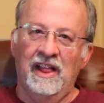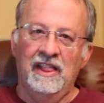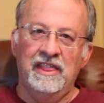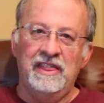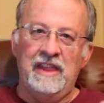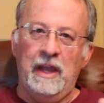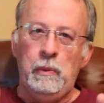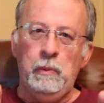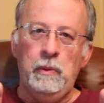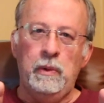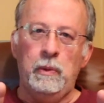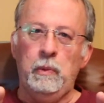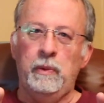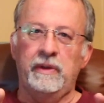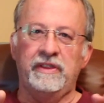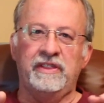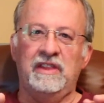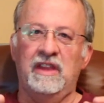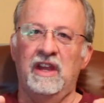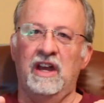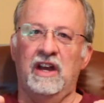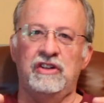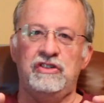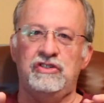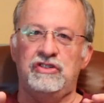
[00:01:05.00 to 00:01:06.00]
they went with
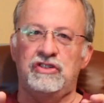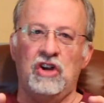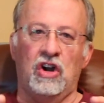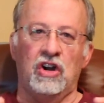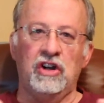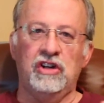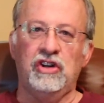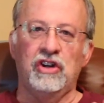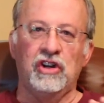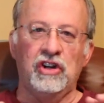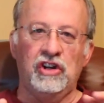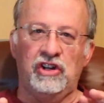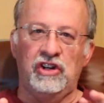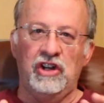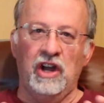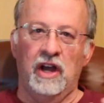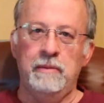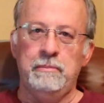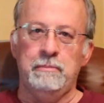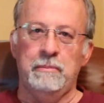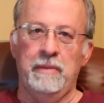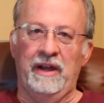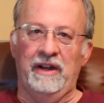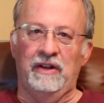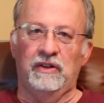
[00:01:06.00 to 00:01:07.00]
a darker
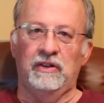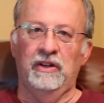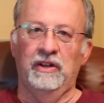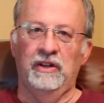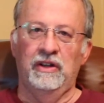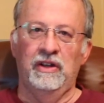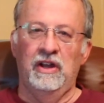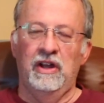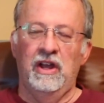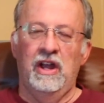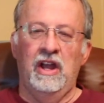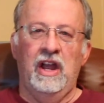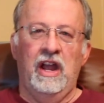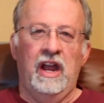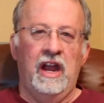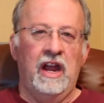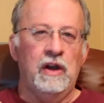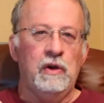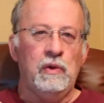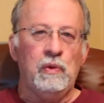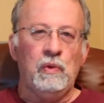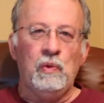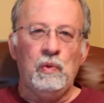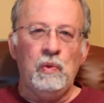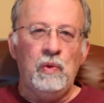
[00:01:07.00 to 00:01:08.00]
gunmetal
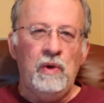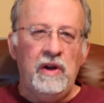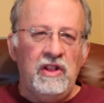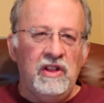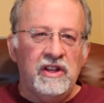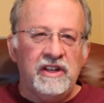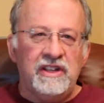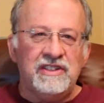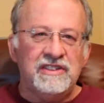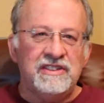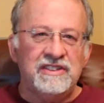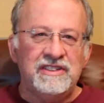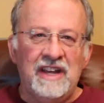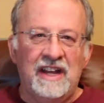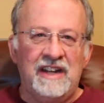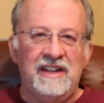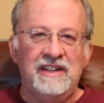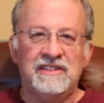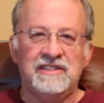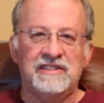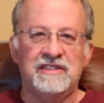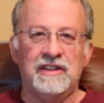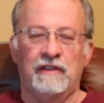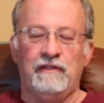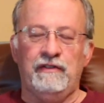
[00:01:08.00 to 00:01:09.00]
and really set
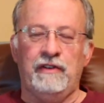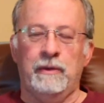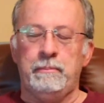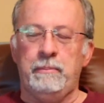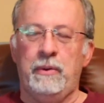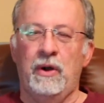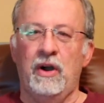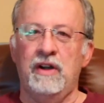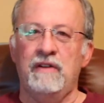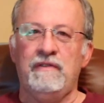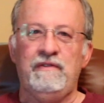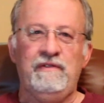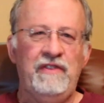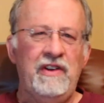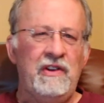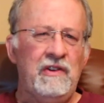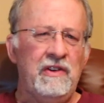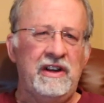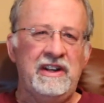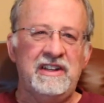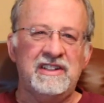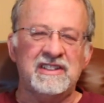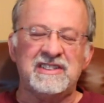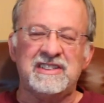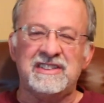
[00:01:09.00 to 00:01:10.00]
itself apart,
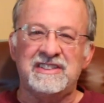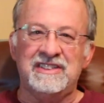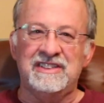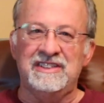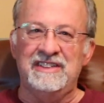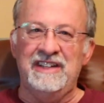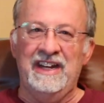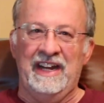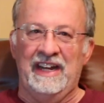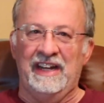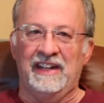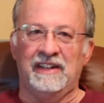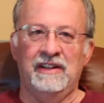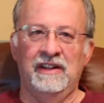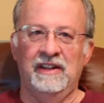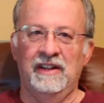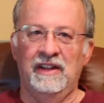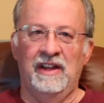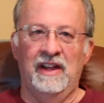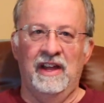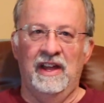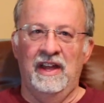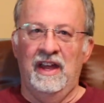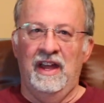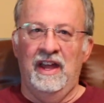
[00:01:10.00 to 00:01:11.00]
very distinct.
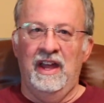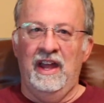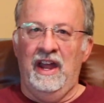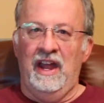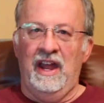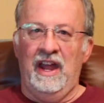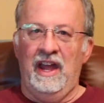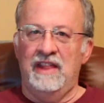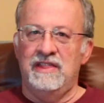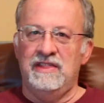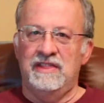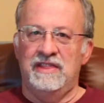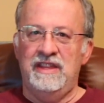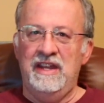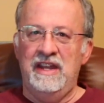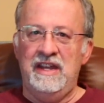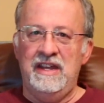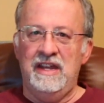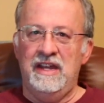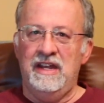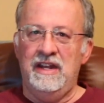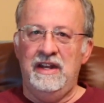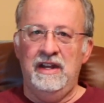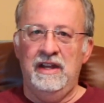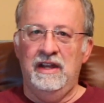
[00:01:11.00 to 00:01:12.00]
And
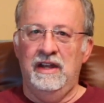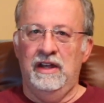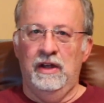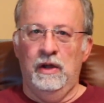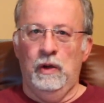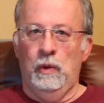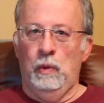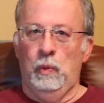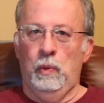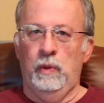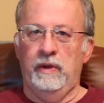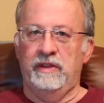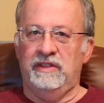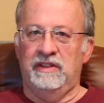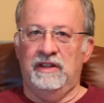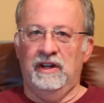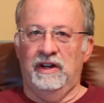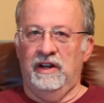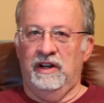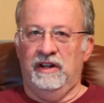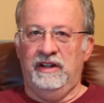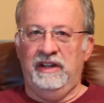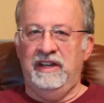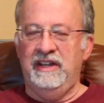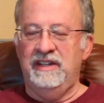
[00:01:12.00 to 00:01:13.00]
then with
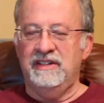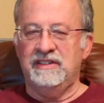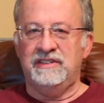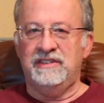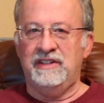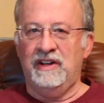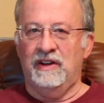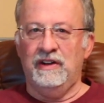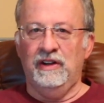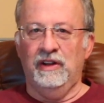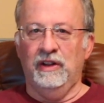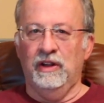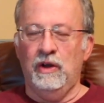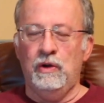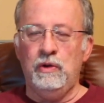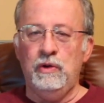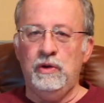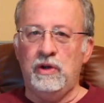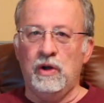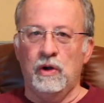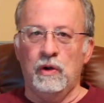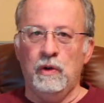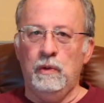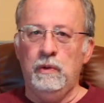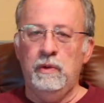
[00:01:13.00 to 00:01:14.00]
their Kyocera
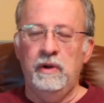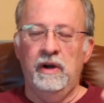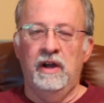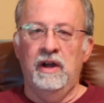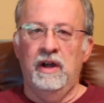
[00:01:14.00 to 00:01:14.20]
logo,